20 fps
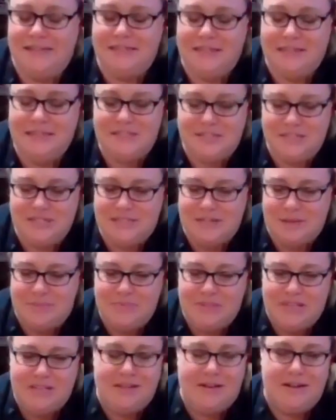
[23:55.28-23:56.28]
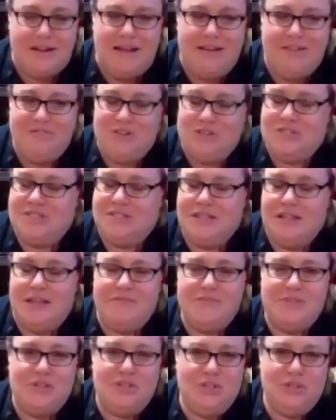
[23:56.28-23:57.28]
It's just something that I've just
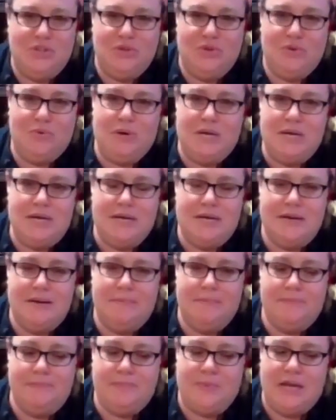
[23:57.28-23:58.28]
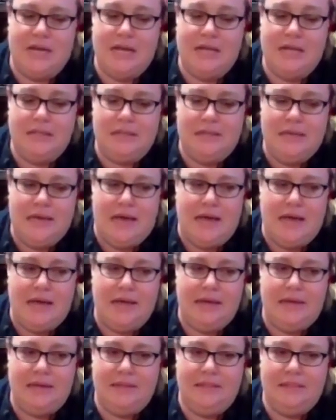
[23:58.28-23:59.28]
loved to do.
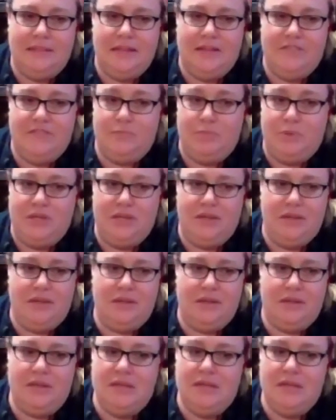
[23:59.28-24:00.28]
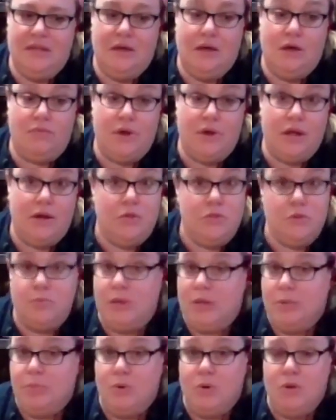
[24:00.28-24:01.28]
I love being around other
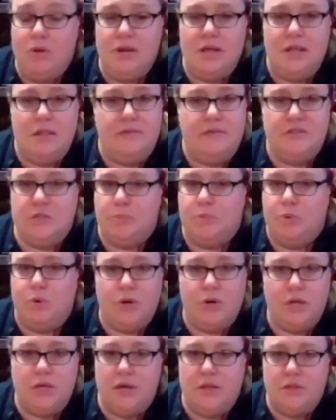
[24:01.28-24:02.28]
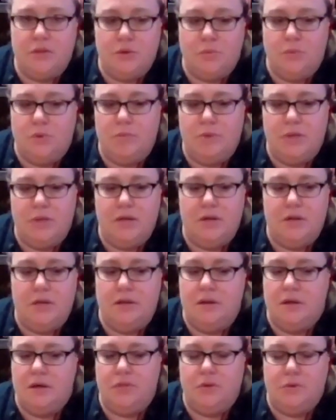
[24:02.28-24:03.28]
people, and I love supporting other women
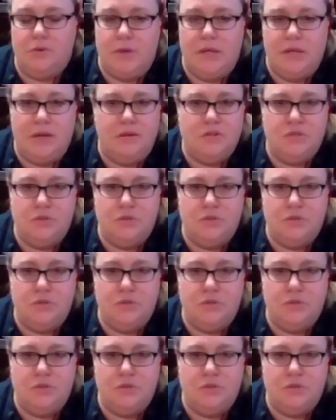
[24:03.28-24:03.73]
and other men